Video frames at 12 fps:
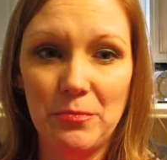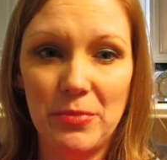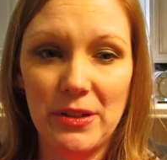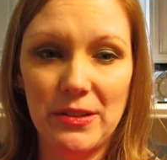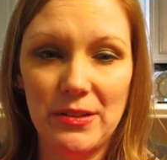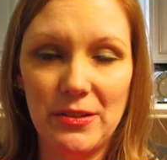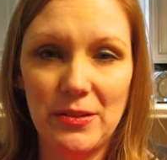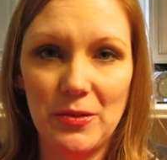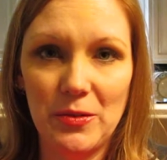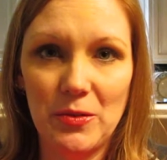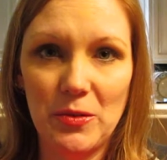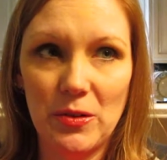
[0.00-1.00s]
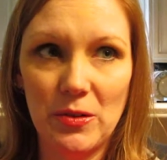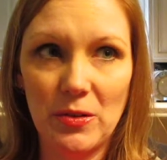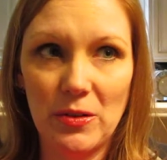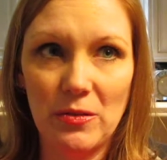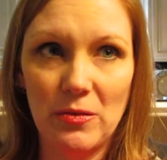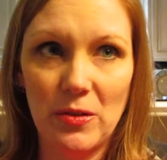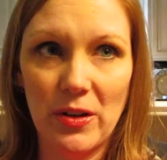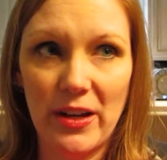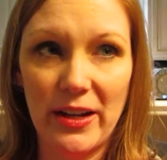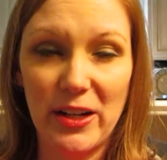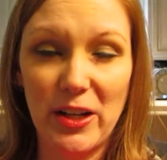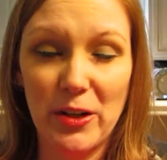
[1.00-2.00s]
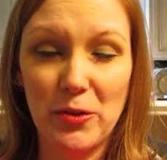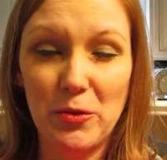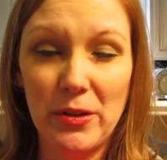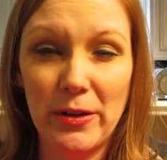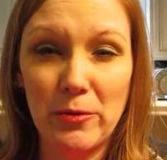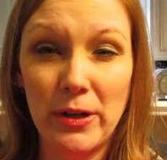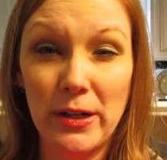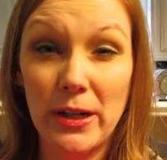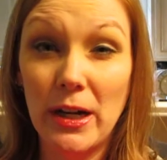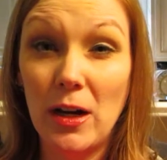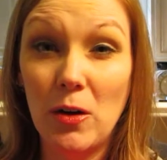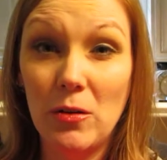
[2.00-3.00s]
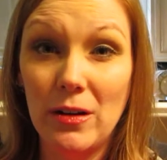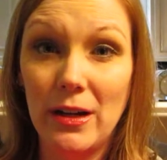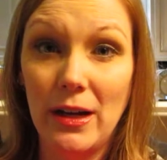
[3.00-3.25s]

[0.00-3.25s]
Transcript: but I kind of can't do that right now.